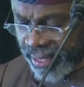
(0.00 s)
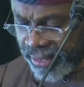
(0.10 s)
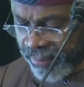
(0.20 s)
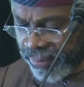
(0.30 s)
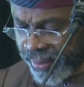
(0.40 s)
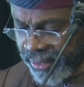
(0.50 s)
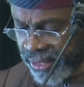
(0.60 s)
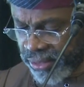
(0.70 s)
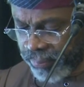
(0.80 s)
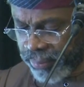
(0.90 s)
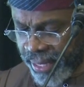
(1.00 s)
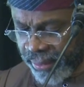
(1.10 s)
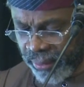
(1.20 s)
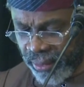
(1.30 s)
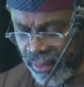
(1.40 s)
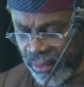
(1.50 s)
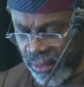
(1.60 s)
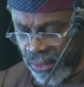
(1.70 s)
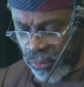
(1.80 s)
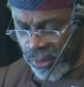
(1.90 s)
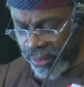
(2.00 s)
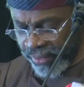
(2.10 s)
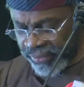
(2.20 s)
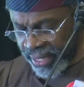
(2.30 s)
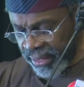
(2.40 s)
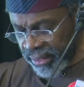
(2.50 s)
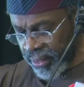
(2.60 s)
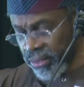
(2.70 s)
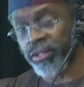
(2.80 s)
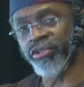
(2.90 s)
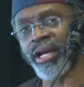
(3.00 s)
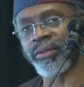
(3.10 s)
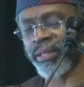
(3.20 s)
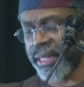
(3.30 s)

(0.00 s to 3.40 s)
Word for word: and the implementation plan, which we have tagged our contract with